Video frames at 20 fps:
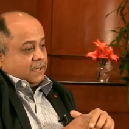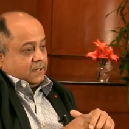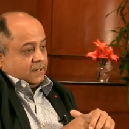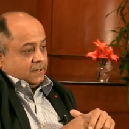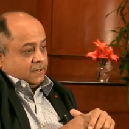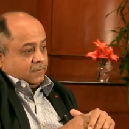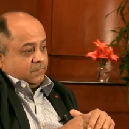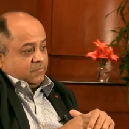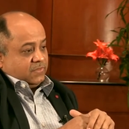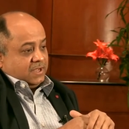
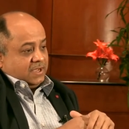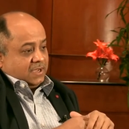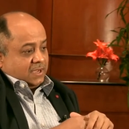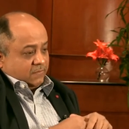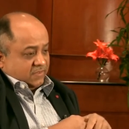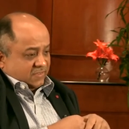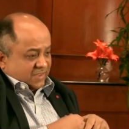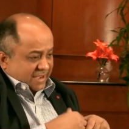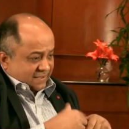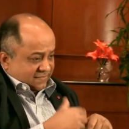um,
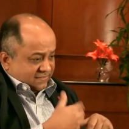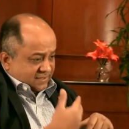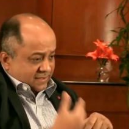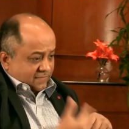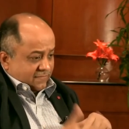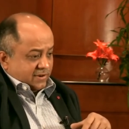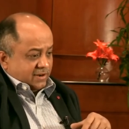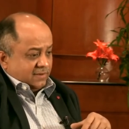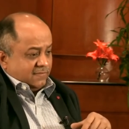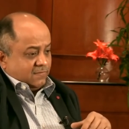I mean, we have
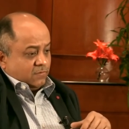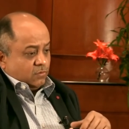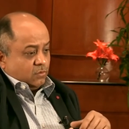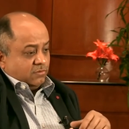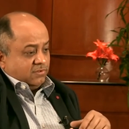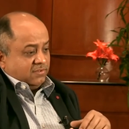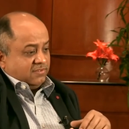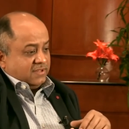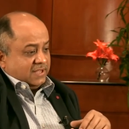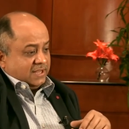several
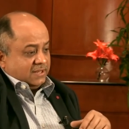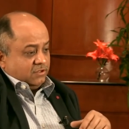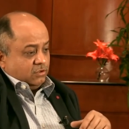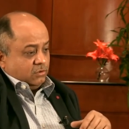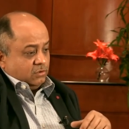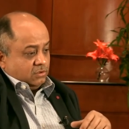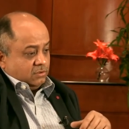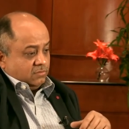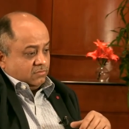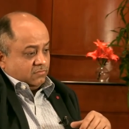phones that,
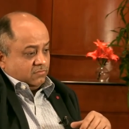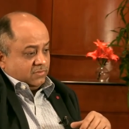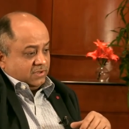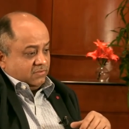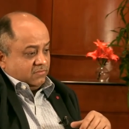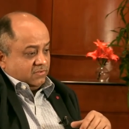you know,